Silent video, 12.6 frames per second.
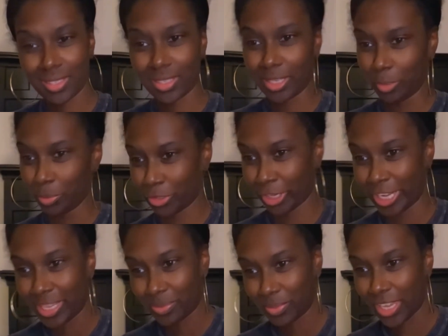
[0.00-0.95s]
to
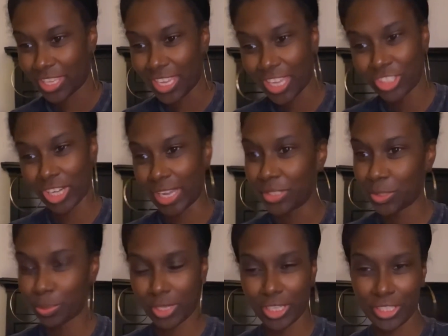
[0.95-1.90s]
upgrade because I tried to
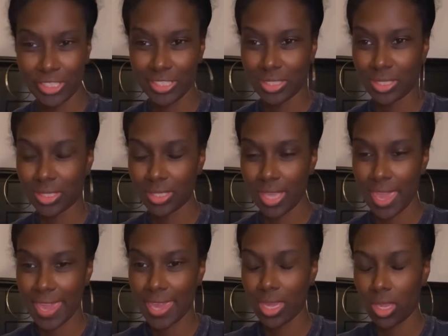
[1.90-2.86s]
purchase
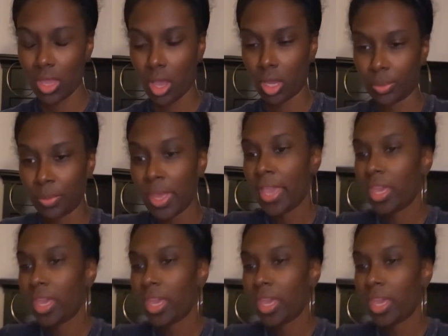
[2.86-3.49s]
a um